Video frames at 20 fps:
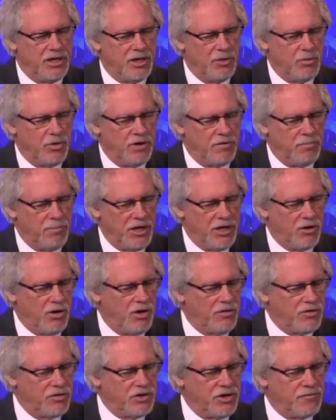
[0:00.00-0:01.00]
It would have made
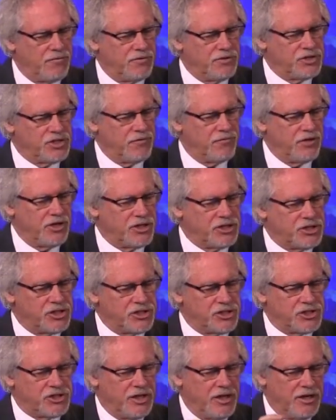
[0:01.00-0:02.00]
all the difference if he could
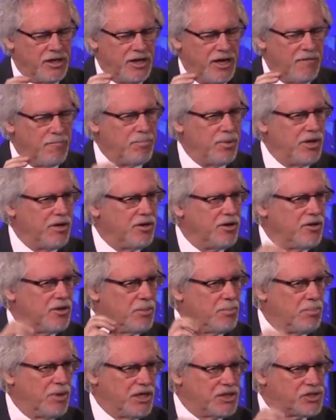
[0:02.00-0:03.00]
just have been
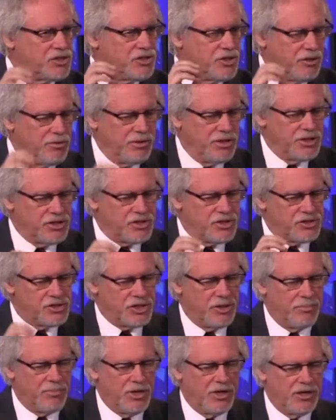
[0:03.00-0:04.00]
the best there is at
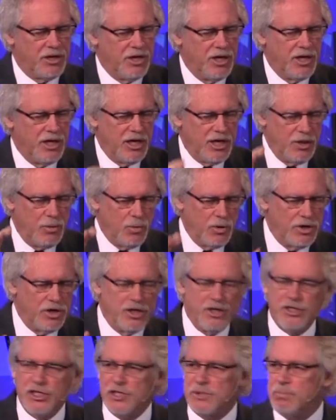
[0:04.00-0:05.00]
something. He
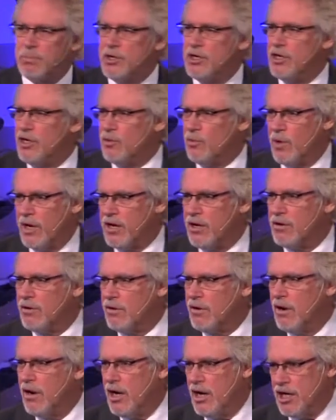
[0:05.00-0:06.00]
wouldn't just be a
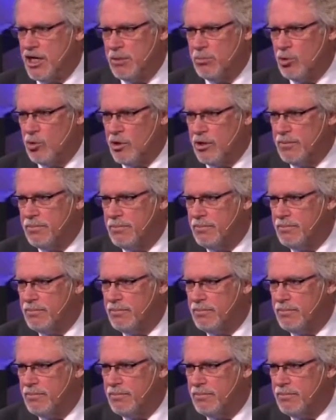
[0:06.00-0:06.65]
regular guy anymore.